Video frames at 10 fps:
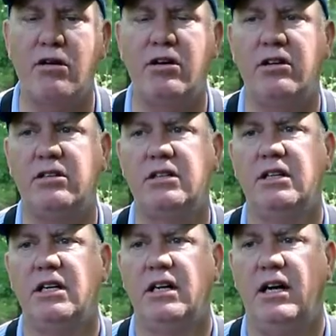bird.
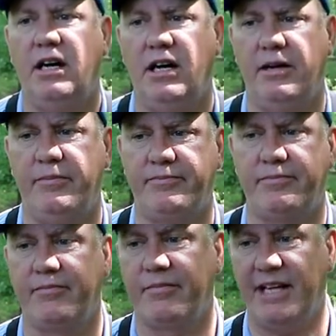Um,
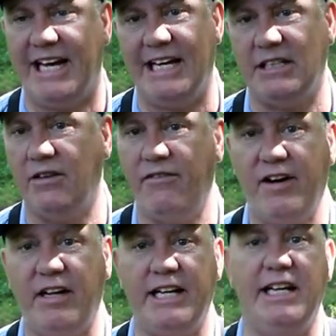and it's a
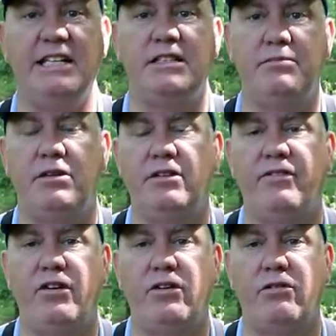fairly easy bird to
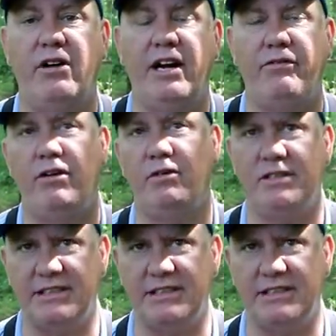photograph. One of the